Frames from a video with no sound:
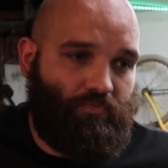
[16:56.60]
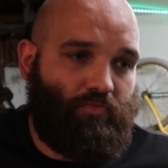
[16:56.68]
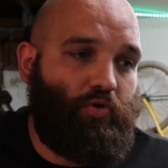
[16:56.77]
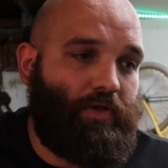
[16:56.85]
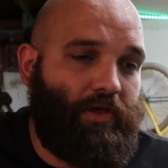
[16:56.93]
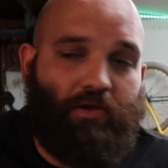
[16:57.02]

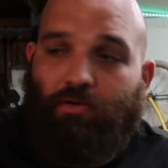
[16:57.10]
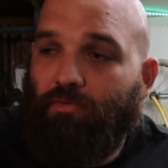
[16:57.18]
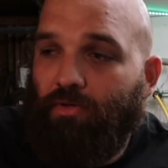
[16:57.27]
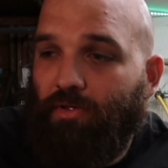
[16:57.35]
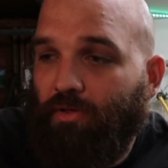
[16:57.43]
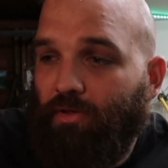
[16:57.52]
Look here.
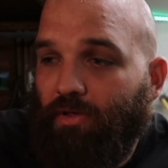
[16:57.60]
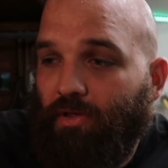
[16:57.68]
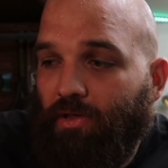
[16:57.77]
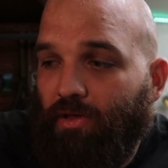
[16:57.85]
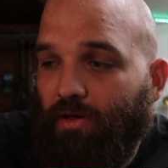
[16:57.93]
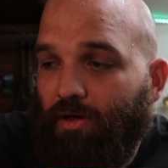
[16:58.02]

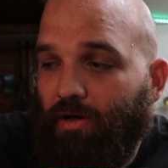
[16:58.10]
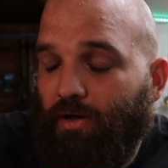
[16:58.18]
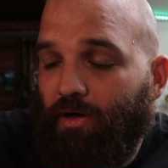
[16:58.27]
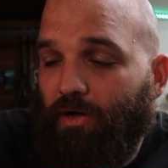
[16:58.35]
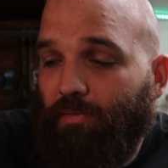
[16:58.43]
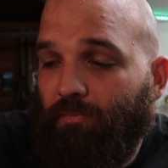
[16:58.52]

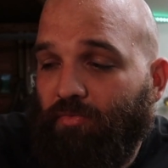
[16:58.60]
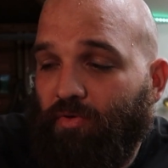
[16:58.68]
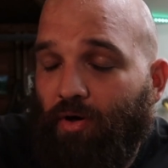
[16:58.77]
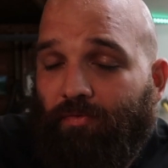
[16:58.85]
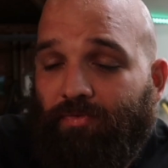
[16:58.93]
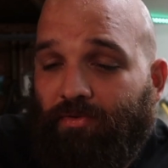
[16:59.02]
Go
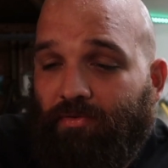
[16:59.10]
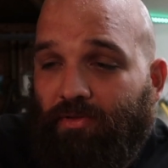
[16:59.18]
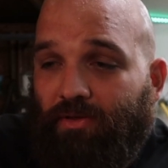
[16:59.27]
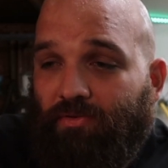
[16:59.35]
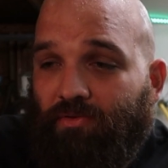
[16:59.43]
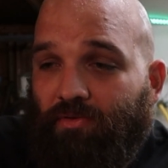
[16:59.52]
off this
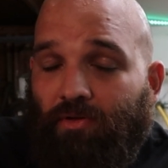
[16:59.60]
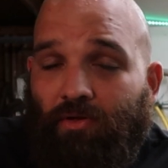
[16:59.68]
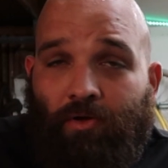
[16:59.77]
list.